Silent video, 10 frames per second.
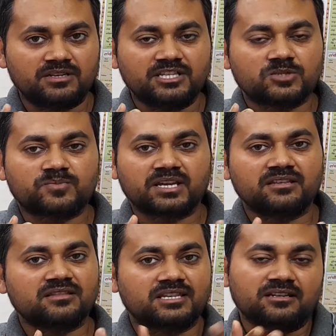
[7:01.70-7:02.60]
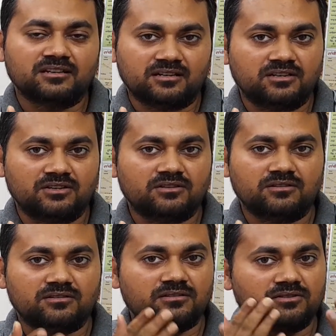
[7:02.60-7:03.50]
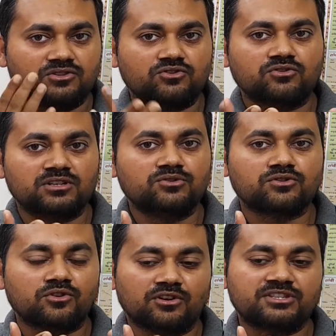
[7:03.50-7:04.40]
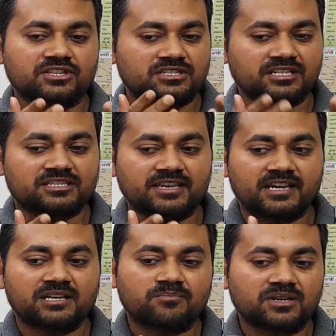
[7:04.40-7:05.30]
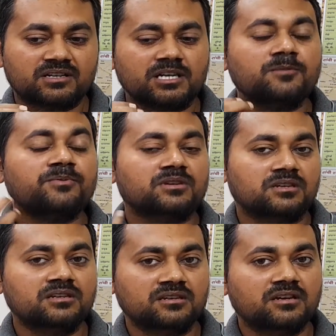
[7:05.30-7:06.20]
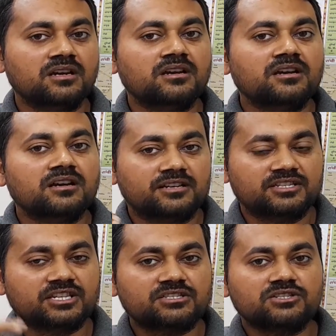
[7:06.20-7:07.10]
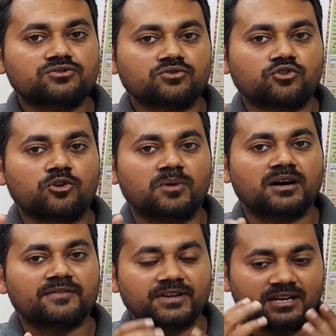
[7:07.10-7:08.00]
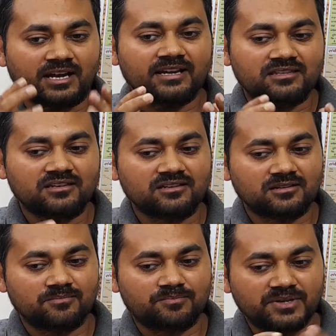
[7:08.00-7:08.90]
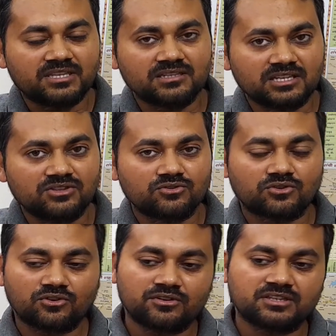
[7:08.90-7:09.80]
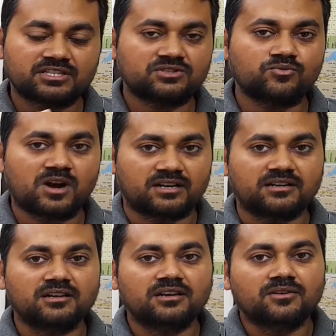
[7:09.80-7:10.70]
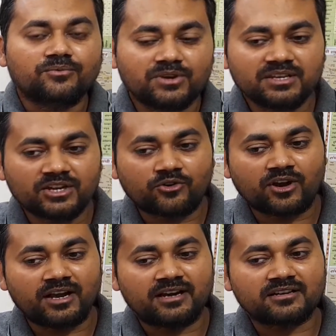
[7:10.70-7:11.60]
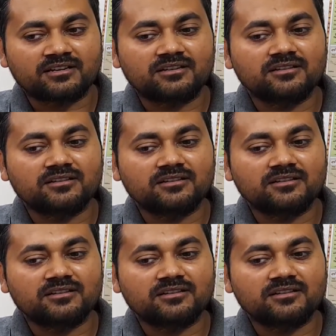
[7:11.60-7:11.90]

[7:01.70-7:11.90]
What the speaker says: in his brain, then you know neurologist is there, but if he reaches into coma, then I think within the neurologist what we require